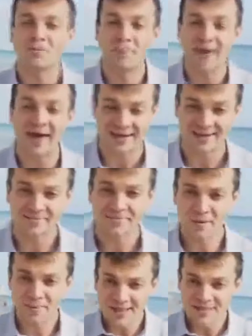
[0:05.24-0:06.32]
Welcome back.
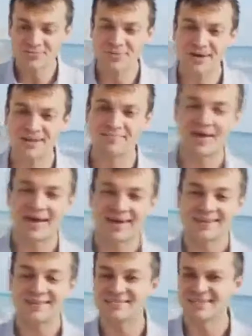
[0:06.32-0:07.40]
I'm glad you made it
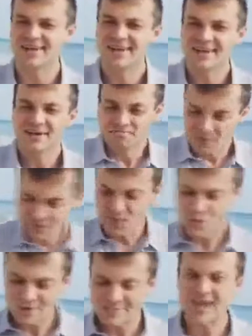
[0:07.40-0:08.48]
back. Hey, listen,
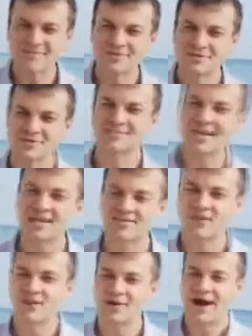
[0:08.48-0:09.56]
before we dive into this
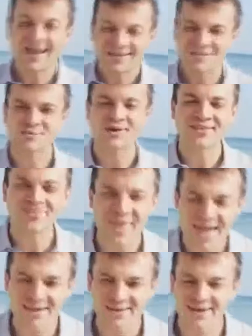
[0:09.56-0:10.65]
second video, I just want to
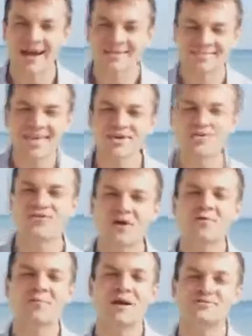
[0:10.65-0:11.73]
thank you guys. Thank
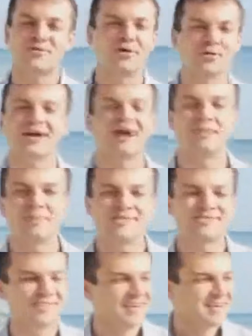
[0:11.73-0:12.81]
you very much for all the
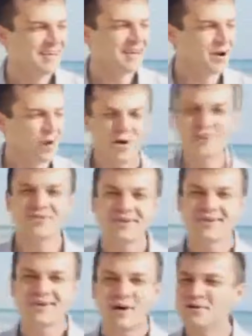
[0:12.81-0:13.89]
comments,
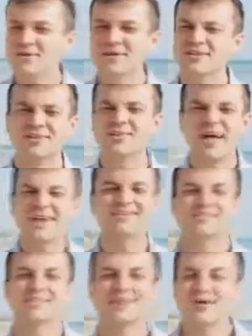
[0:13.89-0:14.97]
all the
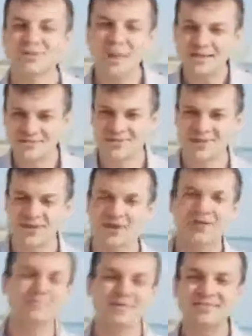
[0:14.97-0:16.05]
likes on the last
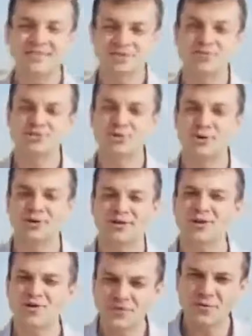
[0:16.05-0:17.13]
video. I'm glad that you
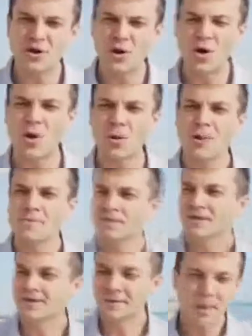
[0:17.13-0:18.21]
enjoyed it. If you
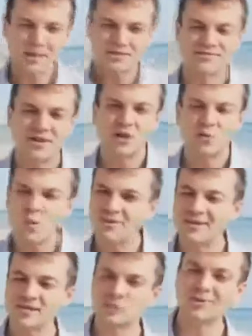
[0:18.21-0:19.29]
recall, in the last video,
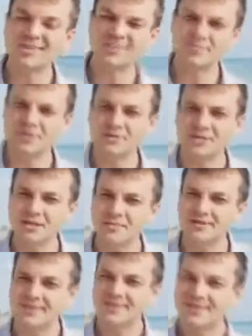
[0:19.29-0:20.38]
what we did is we did something a
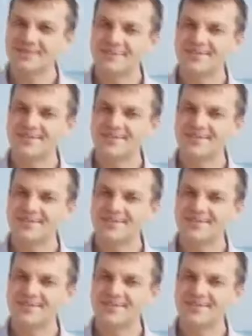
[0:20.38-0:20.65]
little bit